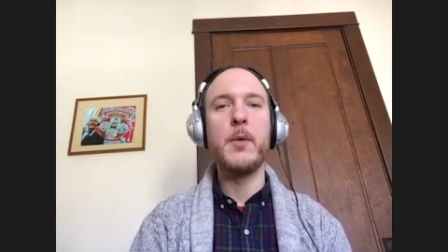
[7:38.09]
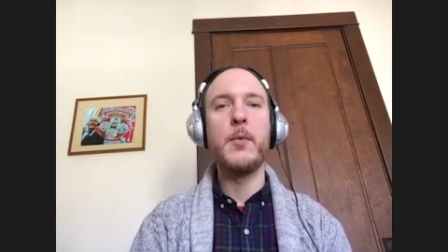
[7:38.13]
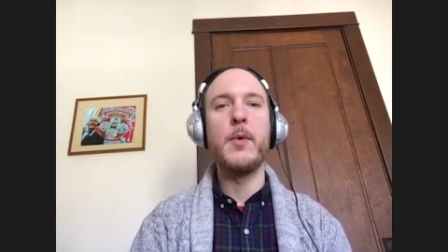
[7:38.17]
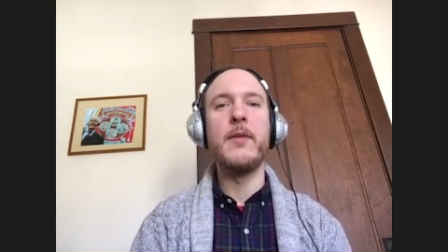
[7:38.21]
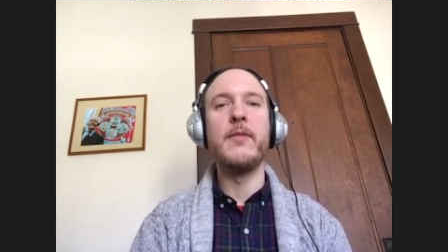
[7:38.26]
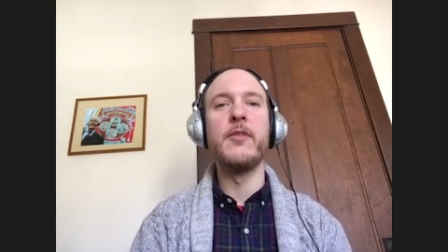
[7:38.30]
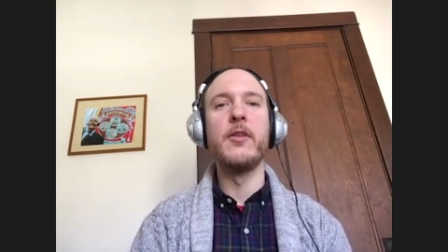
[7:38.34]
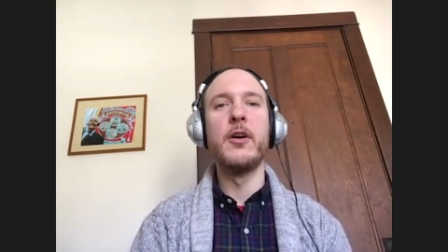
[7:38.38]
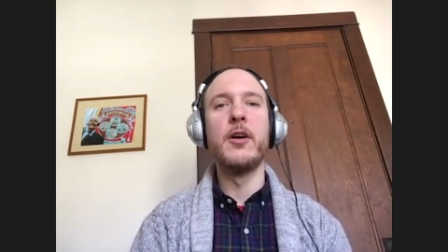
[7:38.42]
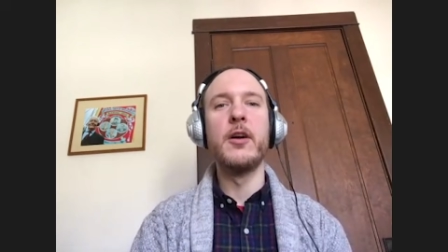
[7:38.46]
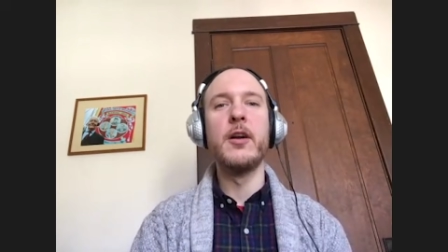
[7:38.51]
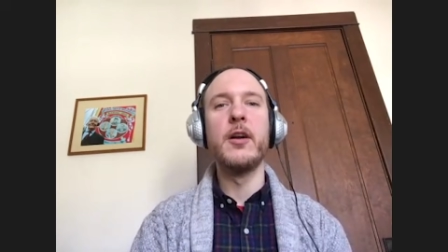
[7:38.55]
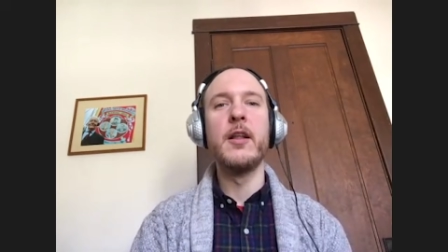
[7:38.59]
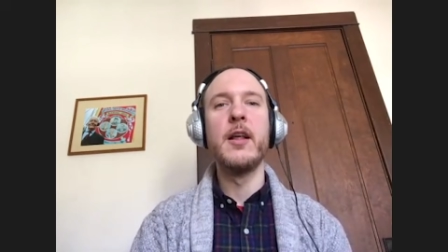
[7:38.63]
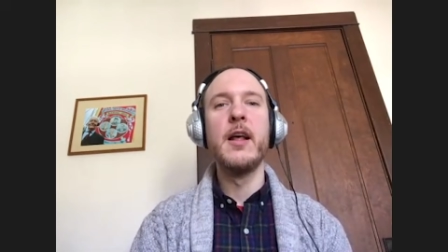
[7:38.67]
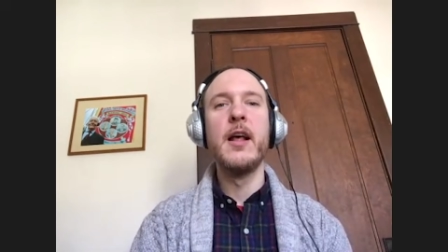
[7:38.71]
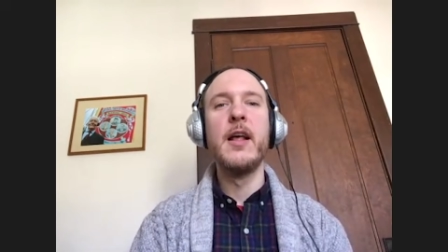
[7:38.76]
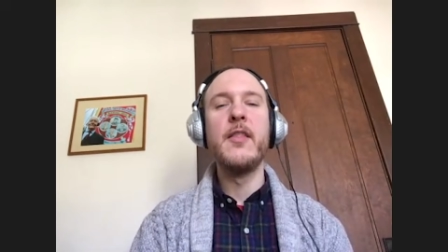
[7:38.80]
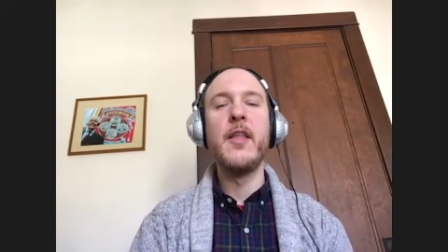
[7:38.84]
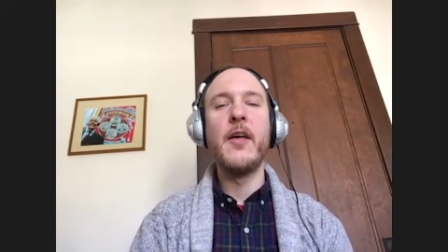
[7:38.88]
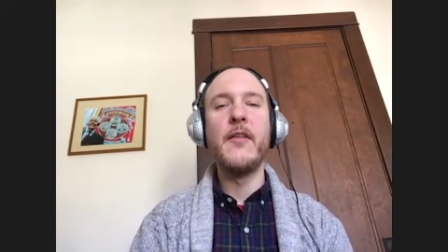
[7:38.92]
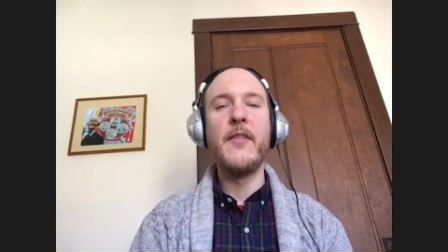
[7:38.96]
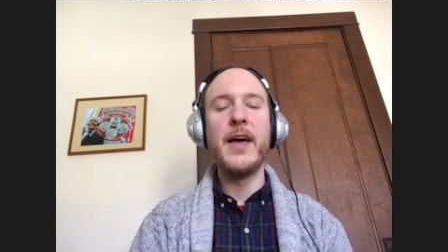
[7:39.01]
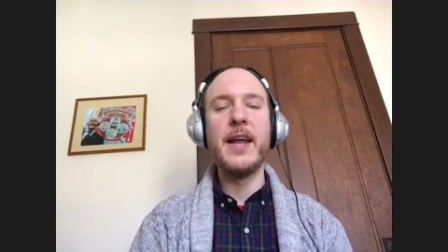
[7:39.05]
we've learned
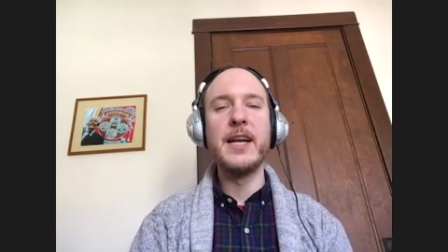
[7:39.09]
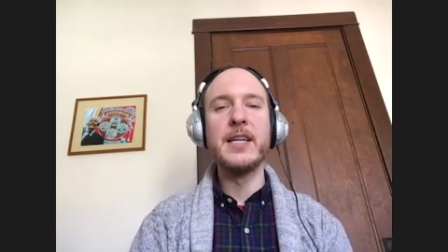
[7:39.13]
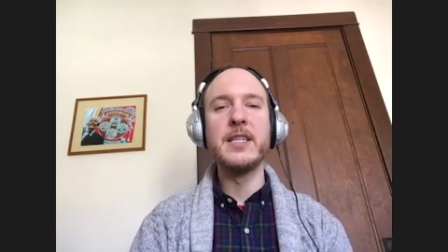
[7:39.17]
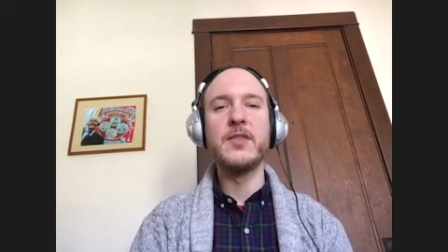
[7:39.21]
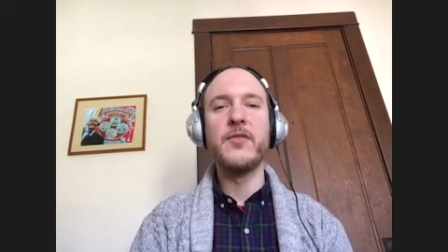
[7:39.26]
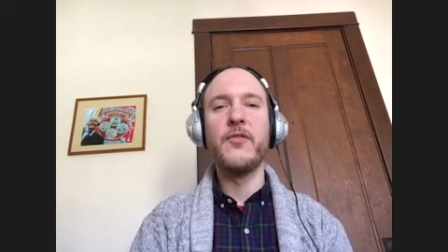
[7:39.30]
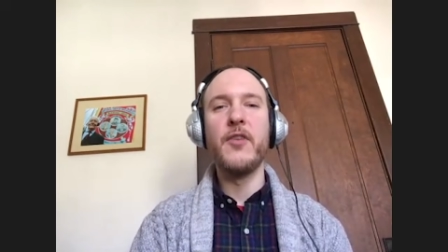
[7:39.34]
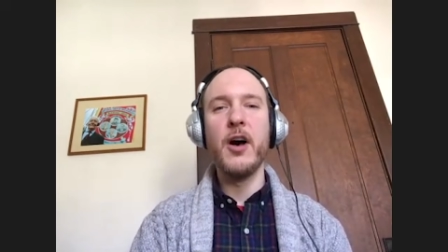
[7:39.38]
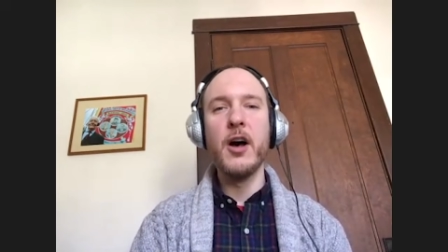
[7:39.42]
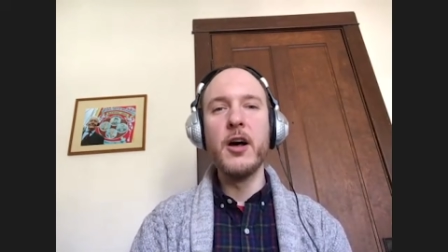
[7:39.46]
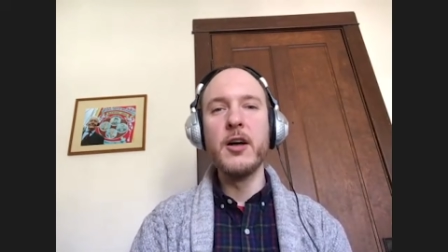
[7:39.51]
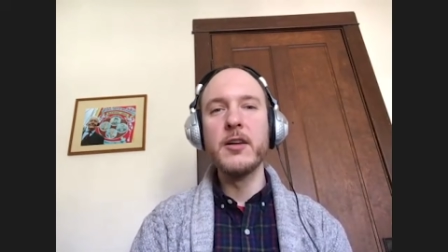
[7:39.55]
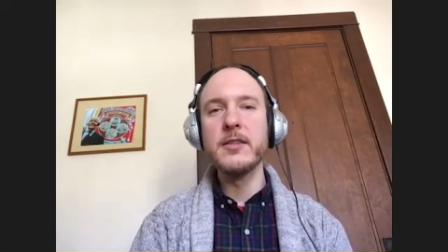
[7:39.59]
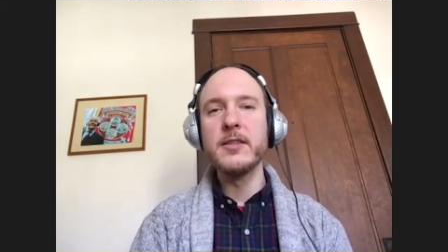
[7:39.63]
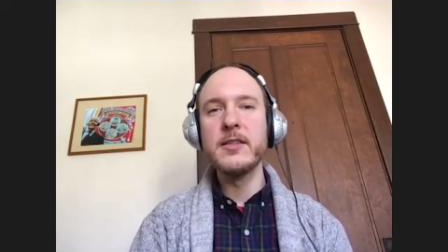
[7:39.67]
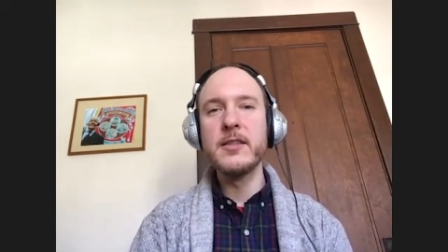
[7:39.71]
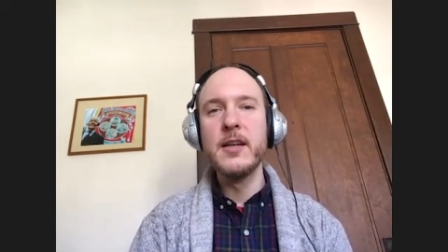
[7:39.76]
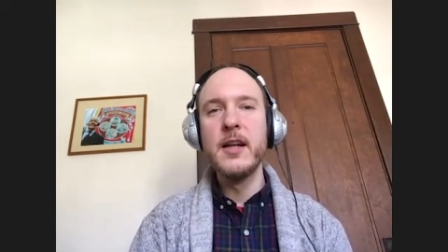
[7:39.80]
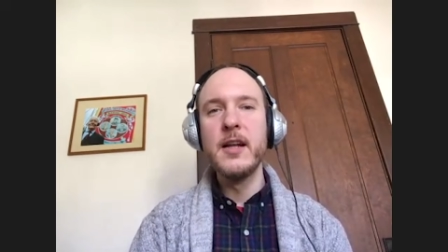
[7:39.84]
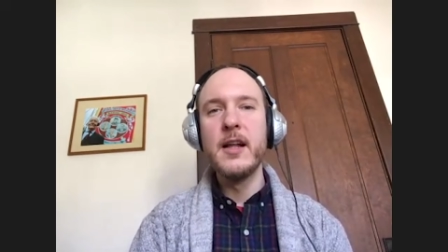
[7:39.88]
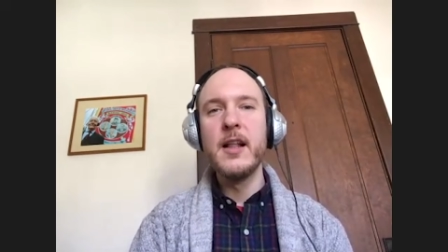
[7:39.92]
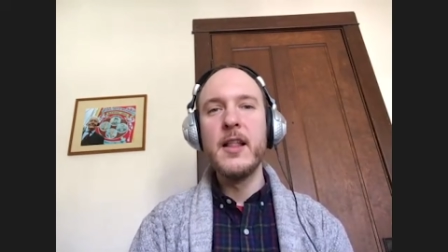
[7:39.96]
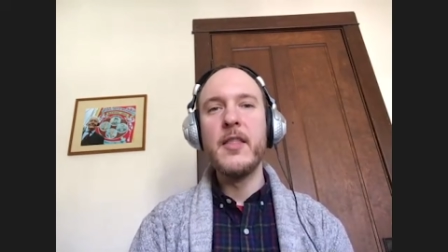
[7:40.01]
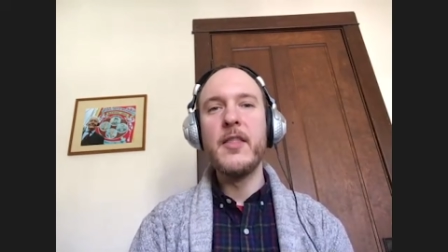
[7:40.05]
that is
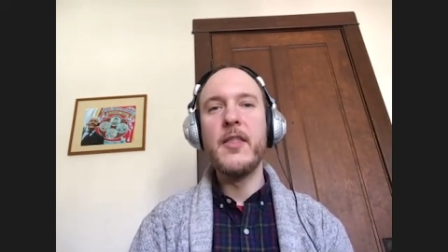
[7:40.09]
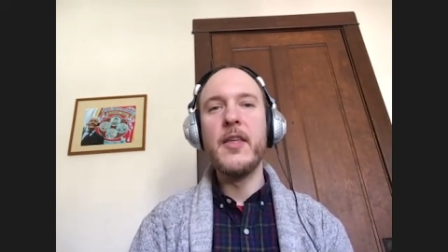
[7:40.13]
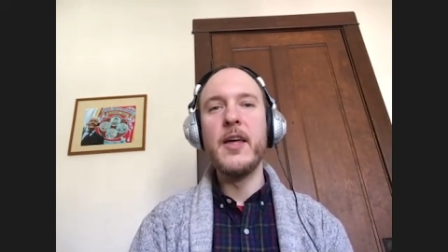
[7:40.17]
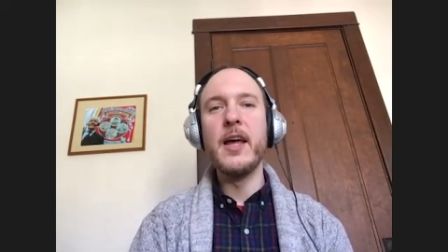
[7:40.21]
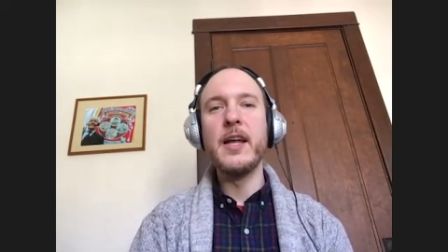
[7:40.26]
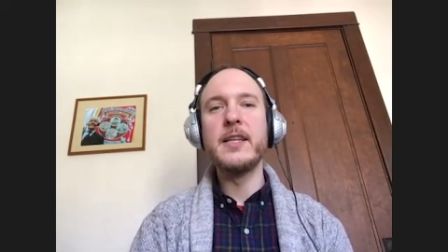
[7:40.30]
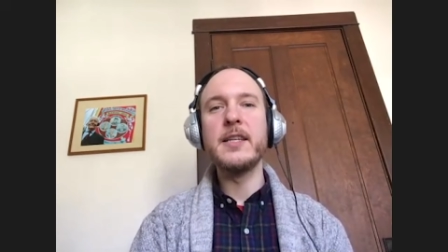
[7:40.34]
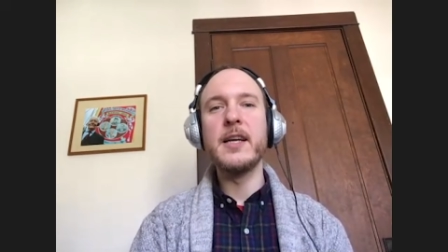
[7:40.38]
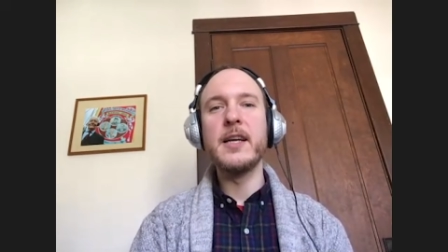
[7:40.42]
false. That